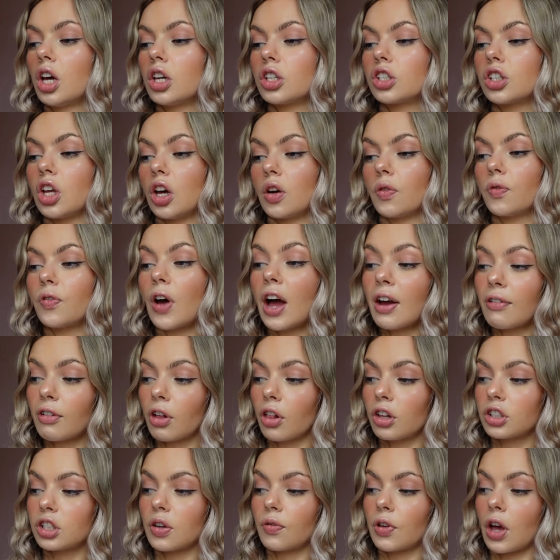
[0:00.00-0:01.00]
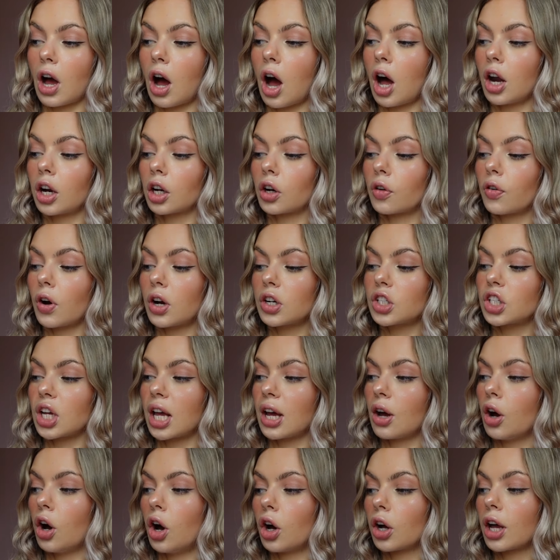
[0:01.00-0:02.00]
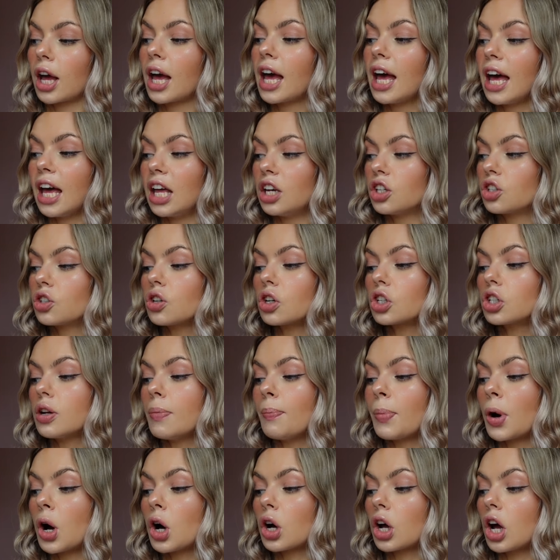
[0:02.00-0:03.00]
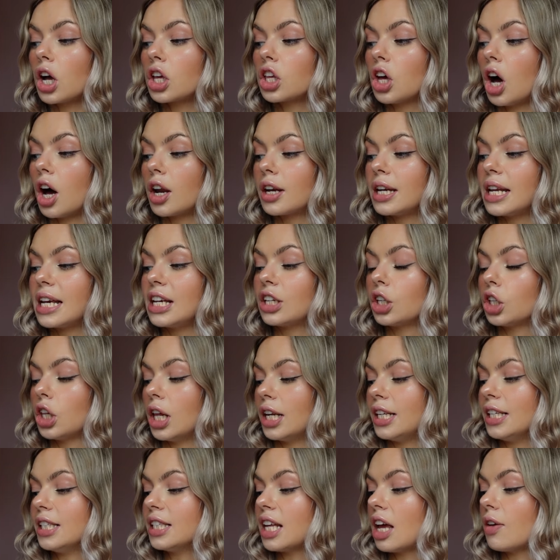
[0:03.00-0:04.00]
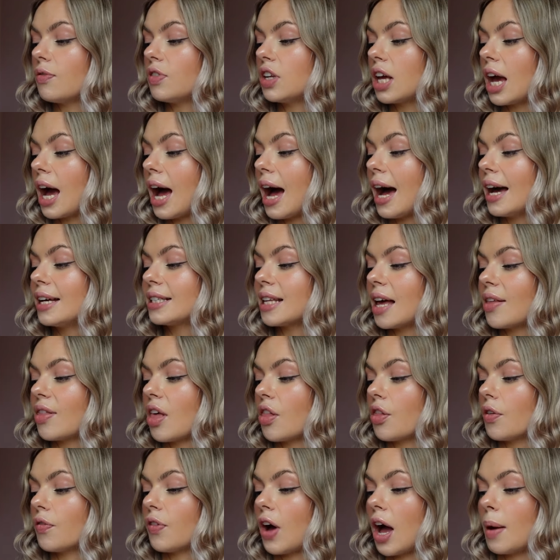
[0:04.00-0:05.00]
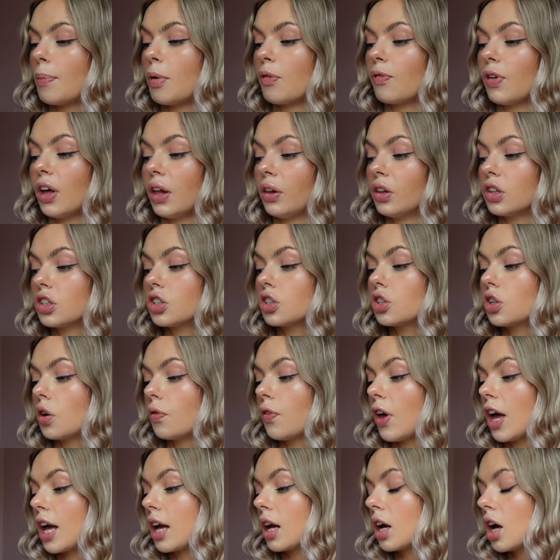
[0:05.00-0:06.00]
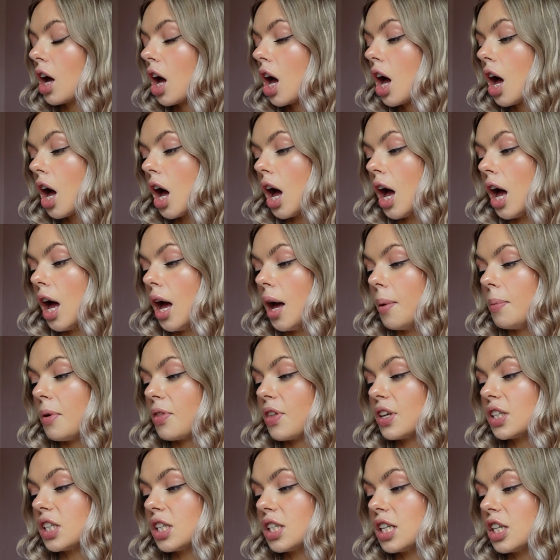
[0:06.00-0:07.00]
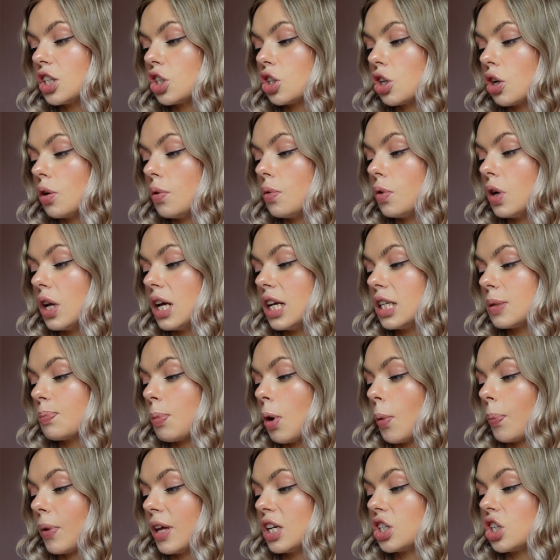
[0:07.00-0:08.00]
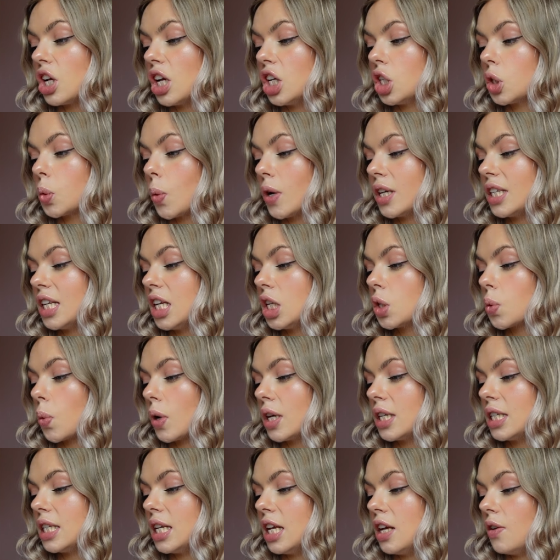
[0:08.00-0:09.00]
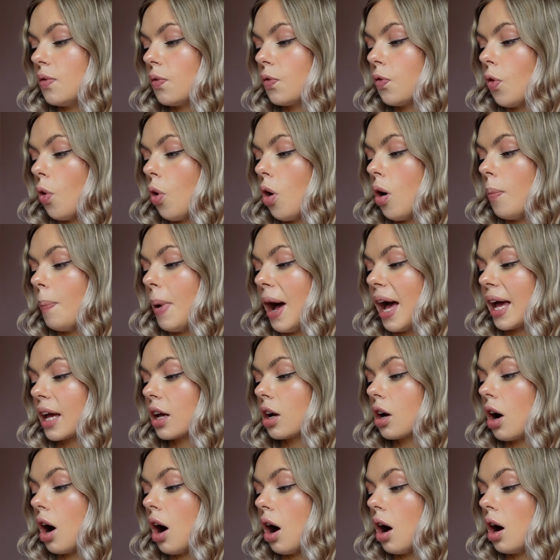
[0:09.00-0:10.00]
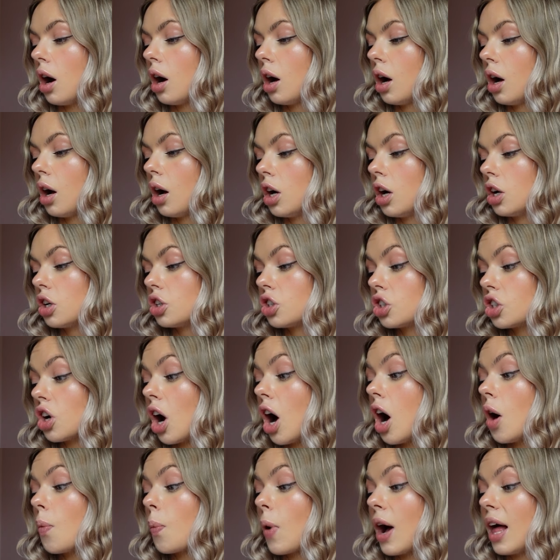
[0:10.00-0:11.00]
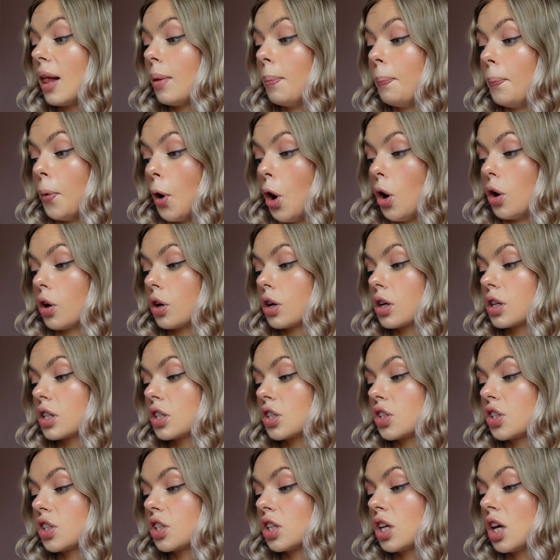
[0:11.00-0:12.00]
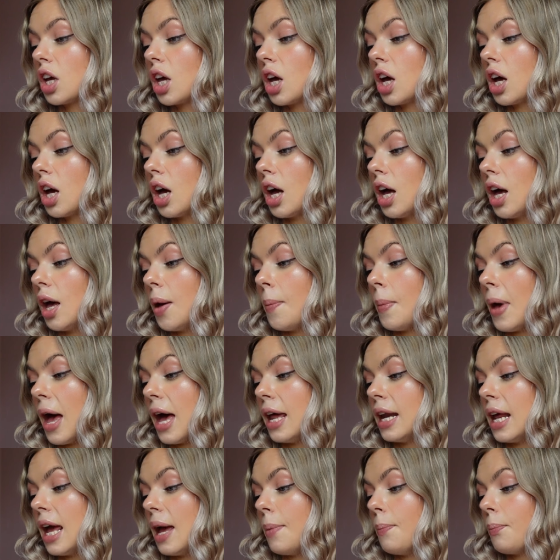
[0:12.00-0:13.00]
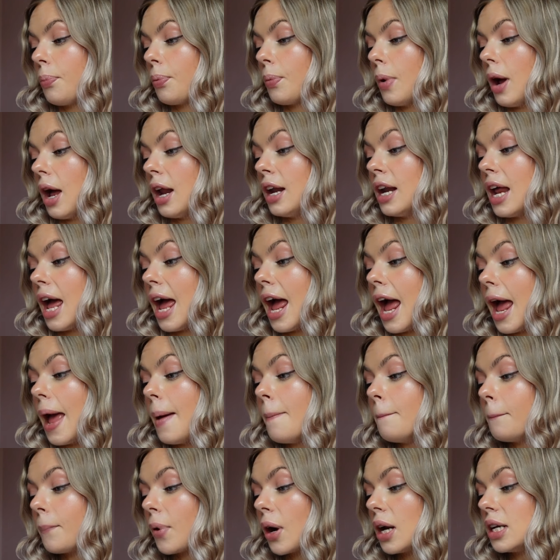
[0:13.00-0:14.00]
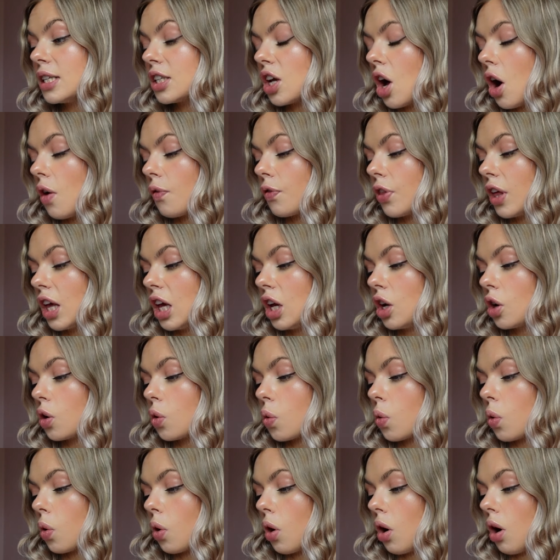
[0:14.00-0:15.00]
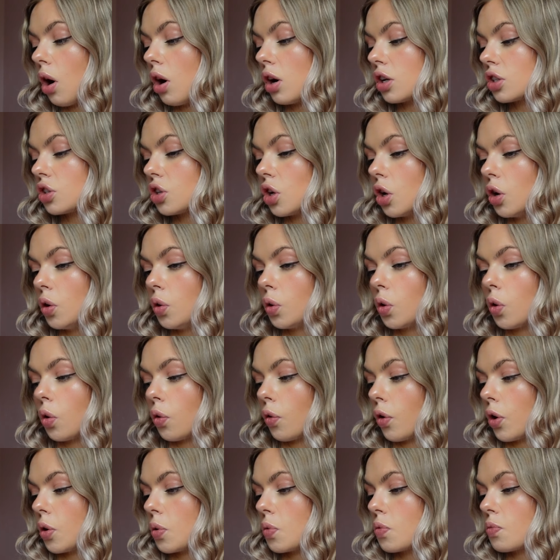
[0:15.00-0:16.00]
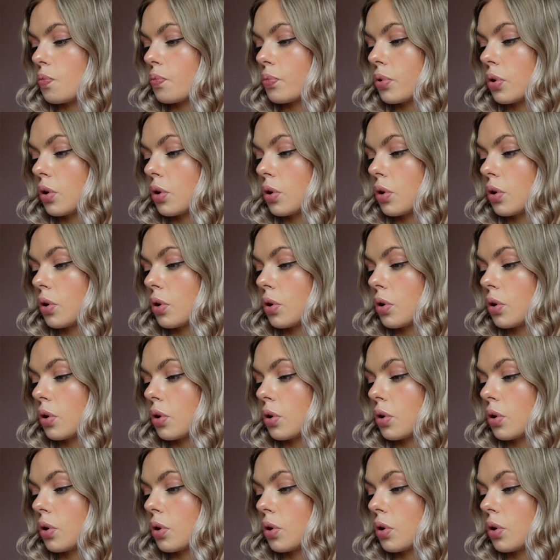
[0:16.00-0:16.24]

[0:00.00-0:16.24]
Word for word: So five colours of yarn, crochet hook, instruction book, yarn needle and safety eyes, and then the fibre fill stuffing. Um, this edition is published in 2024 by Car Chartwell Books. Um, in and imprint of the Quarto group.